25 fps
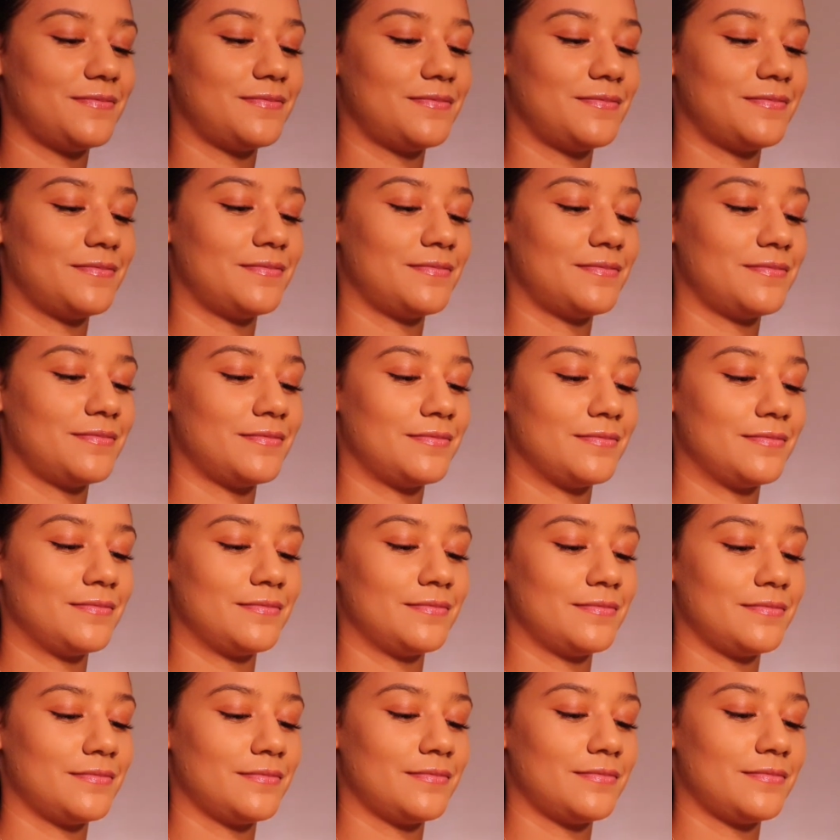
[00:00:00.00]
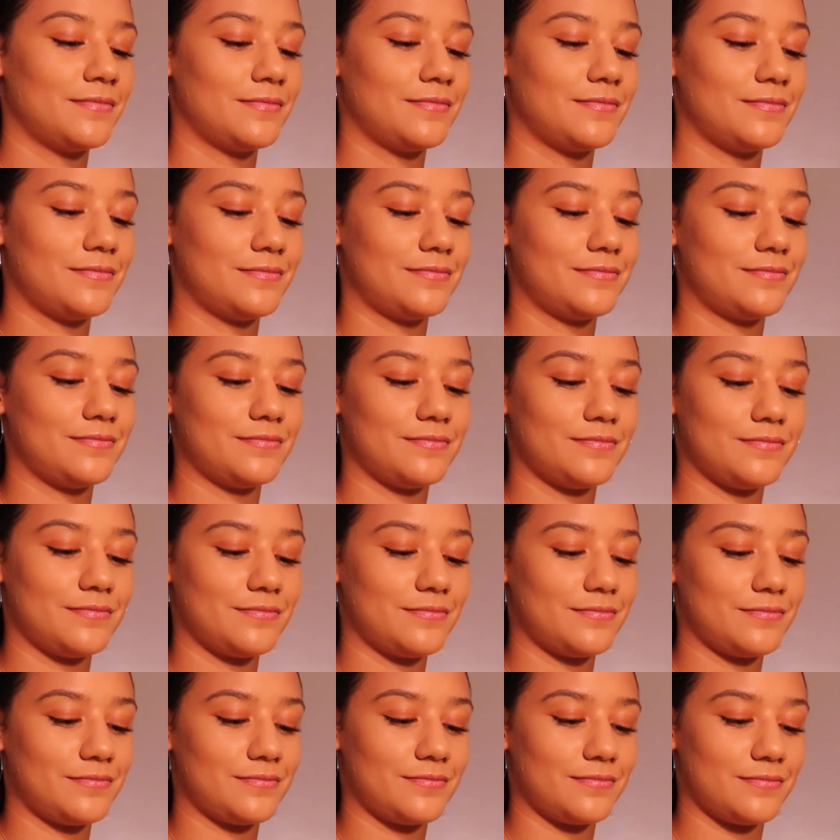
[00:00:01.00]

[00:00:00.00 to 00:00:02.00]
(silence)